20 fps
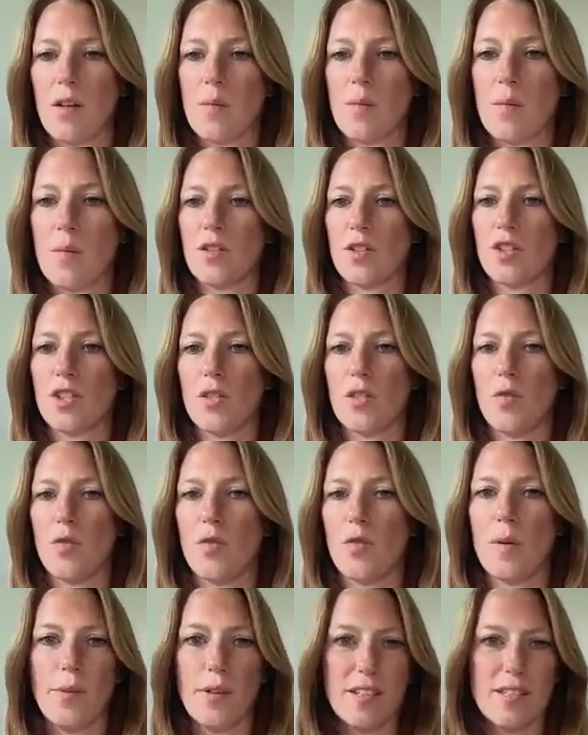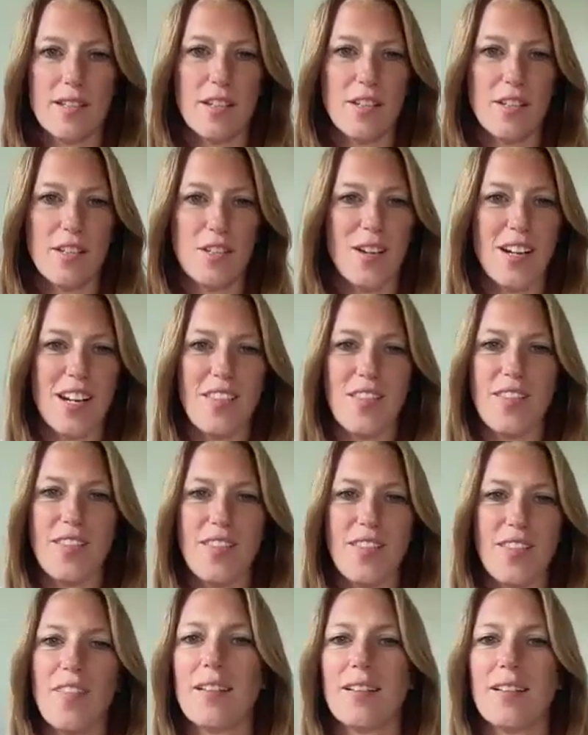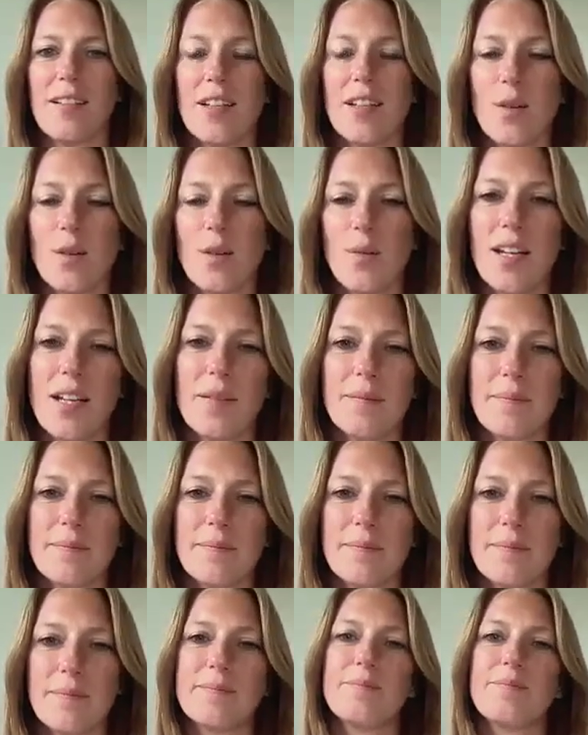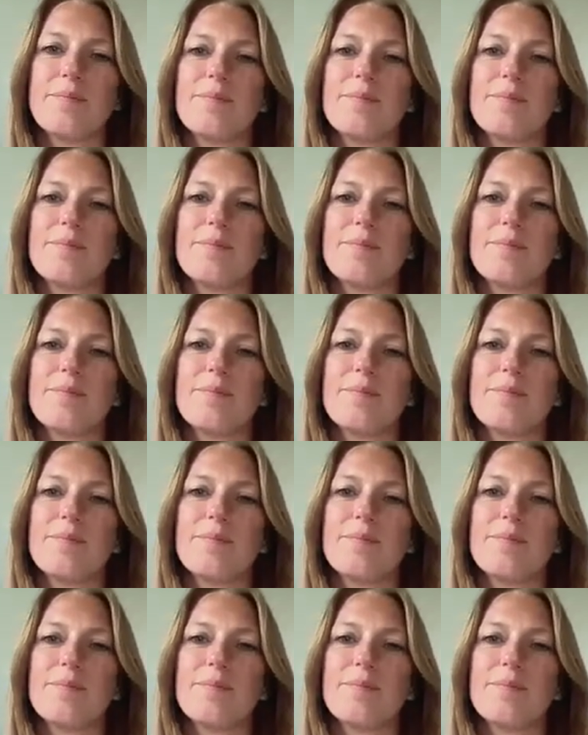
in there because she would be able to send you anything that you would need.